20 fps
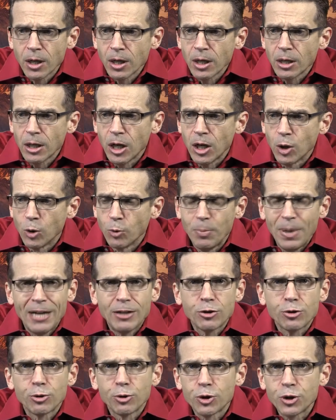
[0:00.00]
oh,
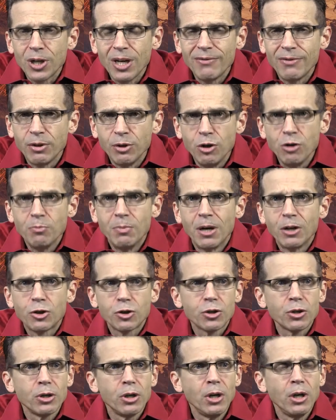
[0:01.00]
Pastor Steven, you
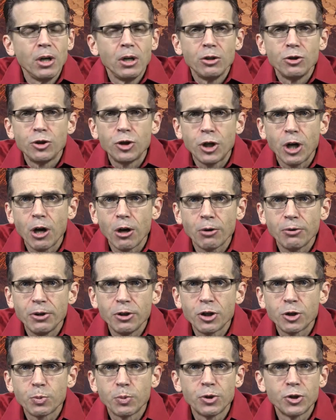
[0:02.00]
must share
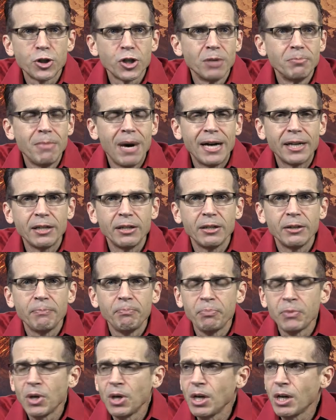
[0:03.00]
this with somebody.
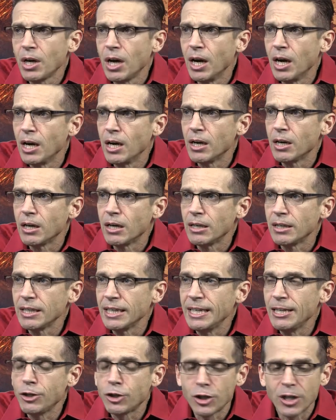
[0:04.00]
Uh,
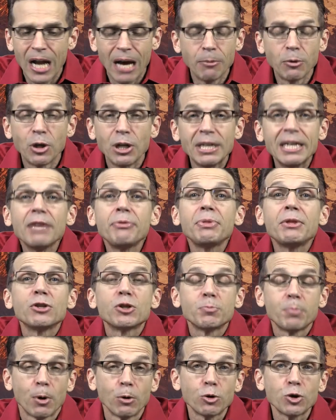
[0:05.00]
he said, I'm going to get this
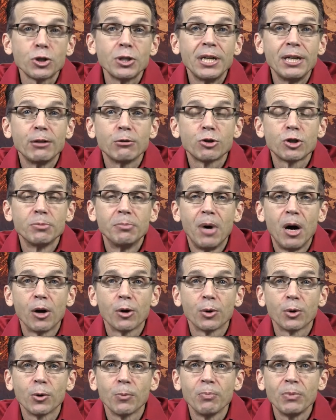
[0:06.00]
person here
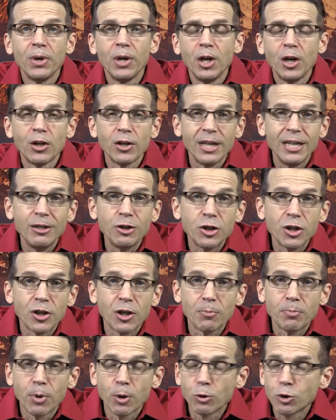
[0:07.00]
tomorrow. He said, the
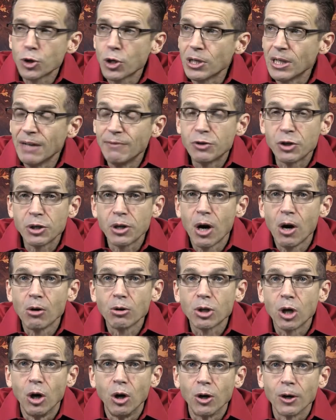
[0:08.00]
person lives in Hong
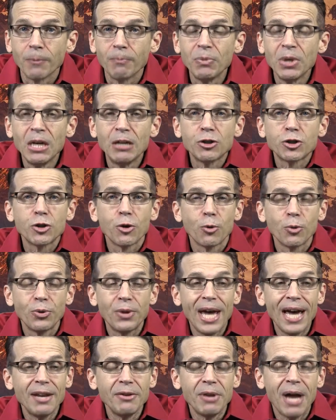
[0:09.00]
Kong. So
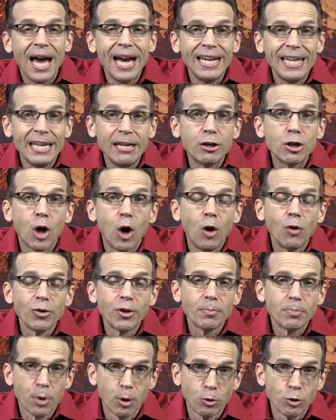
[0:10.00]
that night he called the
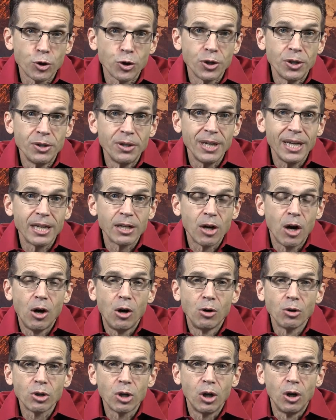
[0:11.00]
person in
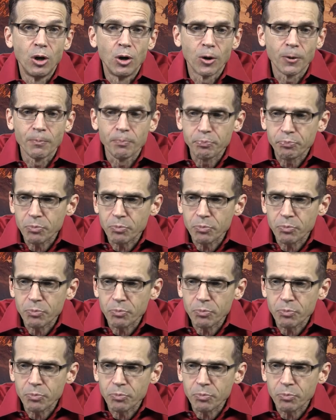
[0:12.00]
Hong Kong